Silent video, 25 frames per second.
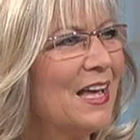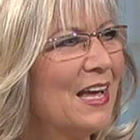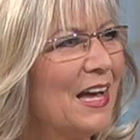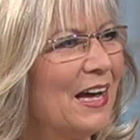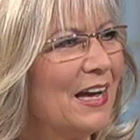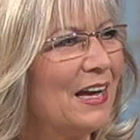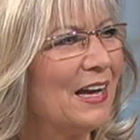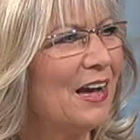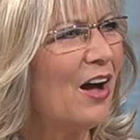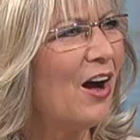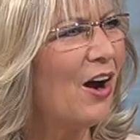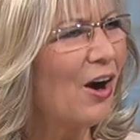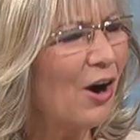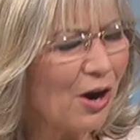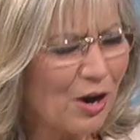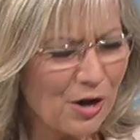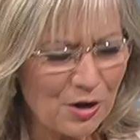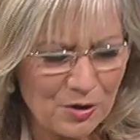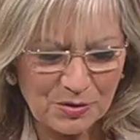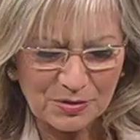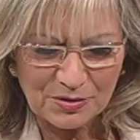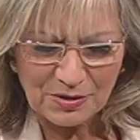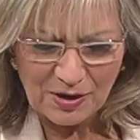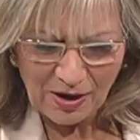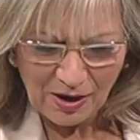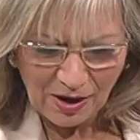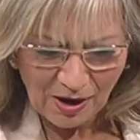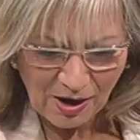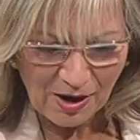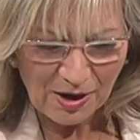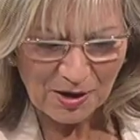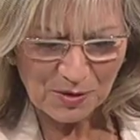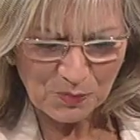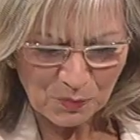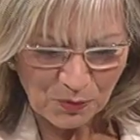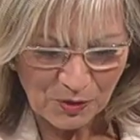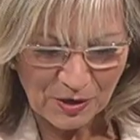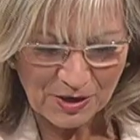a hard,
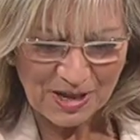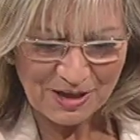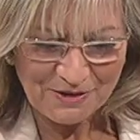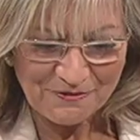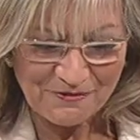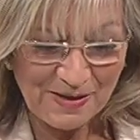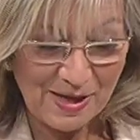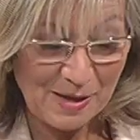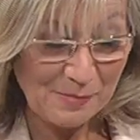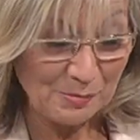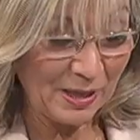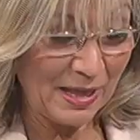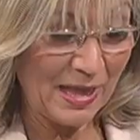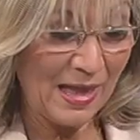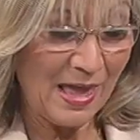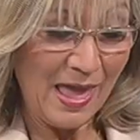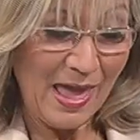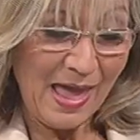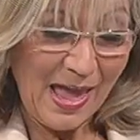hard-working family.